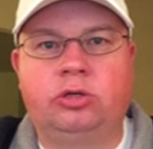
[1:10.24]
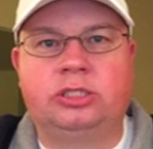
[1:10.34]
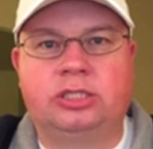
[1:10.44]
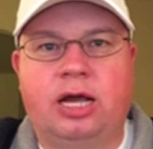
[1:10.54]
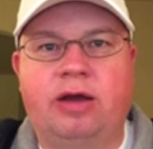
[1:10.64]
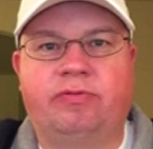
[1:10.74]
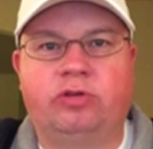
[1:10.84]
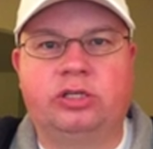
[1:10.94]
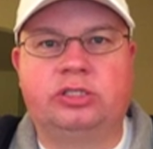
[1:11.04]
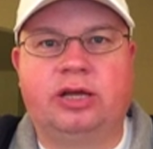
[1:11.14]
you desire
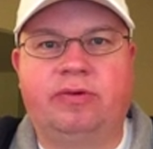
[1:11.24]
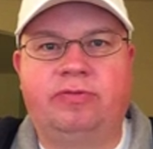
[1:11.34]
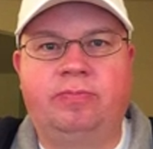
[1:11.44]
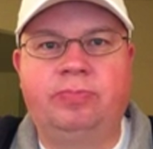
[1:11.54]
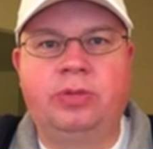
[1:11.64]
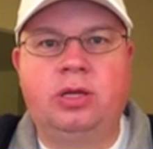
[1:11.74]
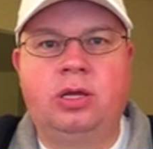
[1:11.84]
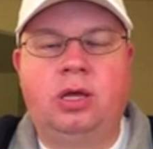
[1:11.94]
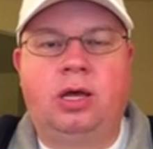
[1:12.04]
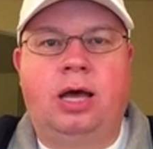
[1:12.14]
for yourself.
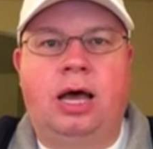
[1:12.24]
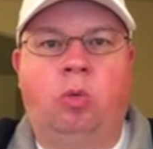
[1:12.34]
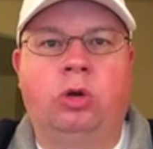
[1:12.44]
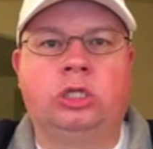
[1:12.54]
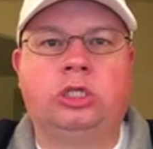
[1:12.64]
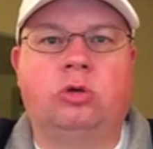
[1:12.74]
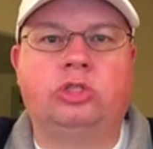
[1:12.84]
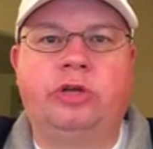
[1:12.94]
I want to talk